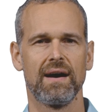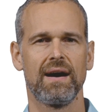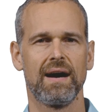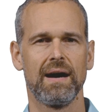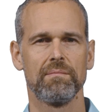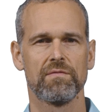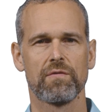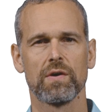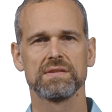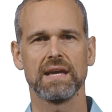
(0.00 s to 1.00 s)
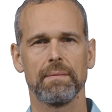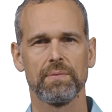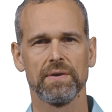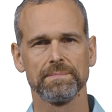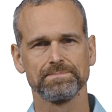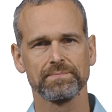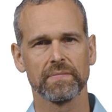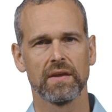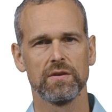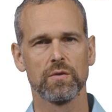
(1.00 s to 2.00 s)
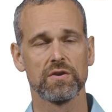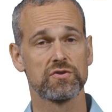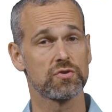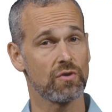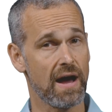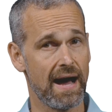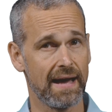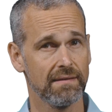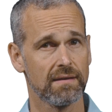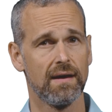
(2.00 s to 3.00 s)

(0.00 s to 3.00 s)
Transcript: Uh, for example, you can try